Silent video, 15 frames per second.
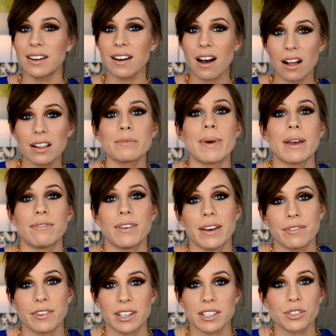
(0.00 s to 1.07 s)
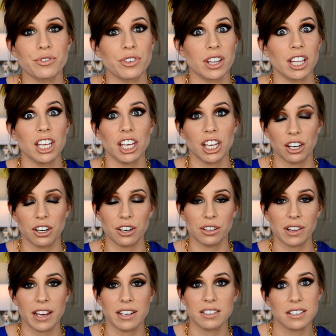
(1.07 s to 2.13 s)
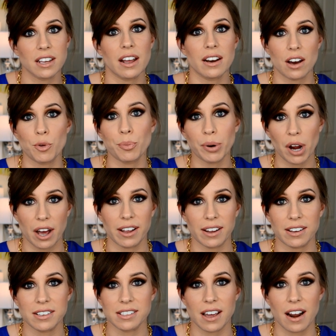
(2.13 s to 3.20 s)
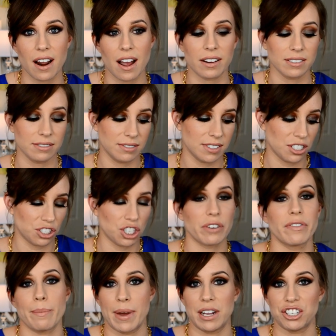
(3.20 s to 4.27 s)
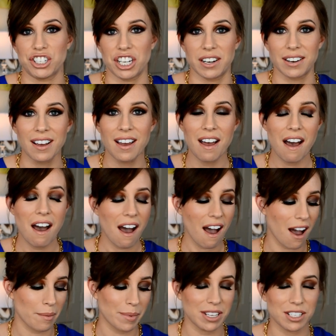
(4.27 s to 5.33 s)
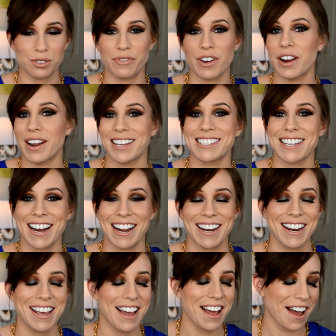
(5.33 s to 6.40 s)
all of my favorites for the year, like standout products that deserve a mention, um, is very exciting.